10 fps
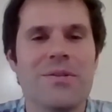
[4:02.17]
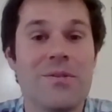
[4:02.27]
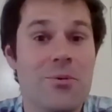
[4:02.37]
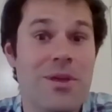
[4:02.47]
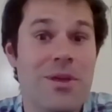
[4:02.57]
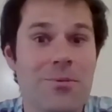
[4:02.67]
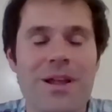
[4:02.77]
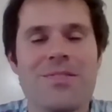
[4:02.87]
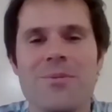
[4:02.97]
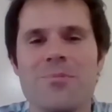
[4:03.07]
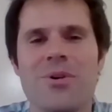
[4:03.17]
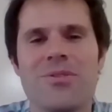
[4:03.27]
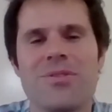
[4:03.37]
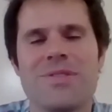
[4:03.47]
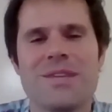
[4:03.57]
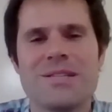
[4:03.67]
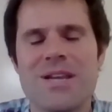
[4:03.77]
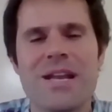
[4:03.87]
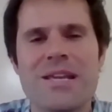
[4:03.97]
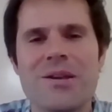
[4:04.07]
and so we can write them with these
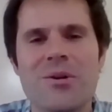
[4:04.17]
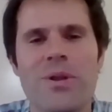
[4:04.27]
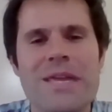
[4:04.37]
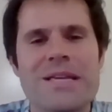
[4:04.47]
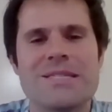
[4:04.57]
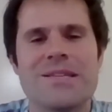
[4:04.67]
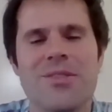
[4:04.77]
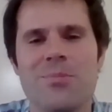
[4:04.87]
shining gold inks on the